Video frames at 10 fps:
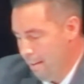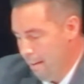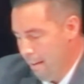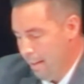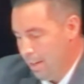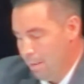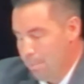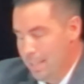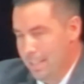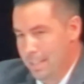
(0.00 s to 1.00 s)
and not be
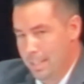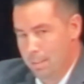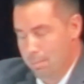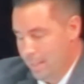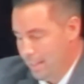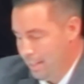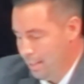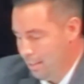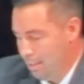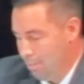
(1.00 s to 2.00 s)
inundated by
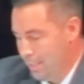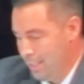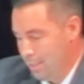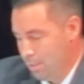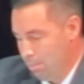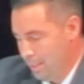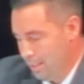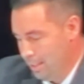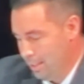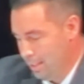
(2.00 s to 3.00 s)
the media's spin
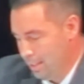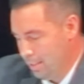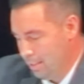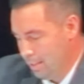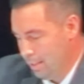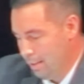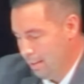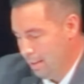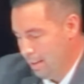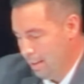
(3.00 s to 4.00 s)
on things.
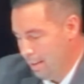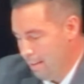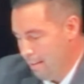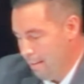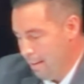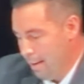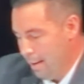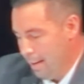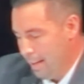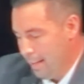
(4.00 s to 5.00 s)

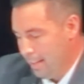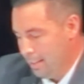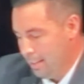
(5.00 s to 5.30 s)
And